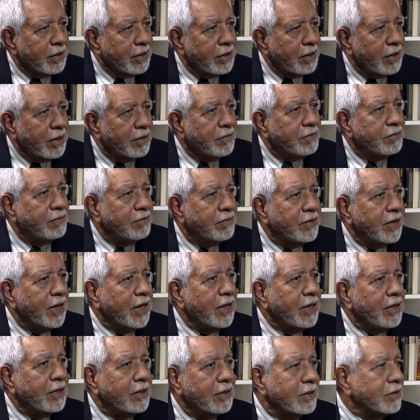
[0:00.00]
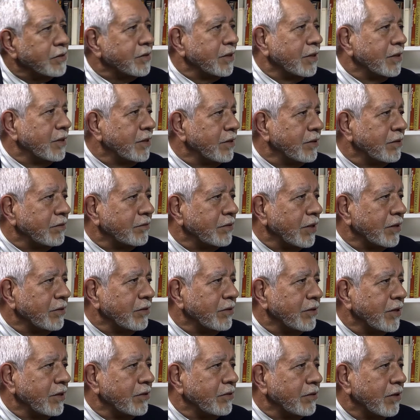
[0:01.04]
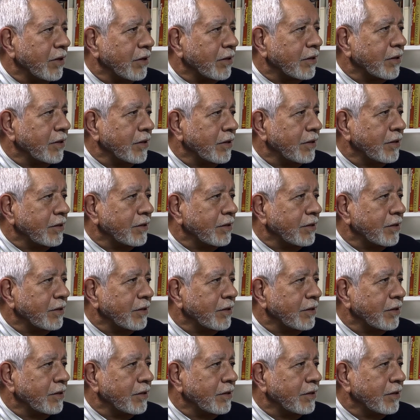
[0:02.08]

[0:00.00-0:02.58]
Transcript: if they listen rather than talk.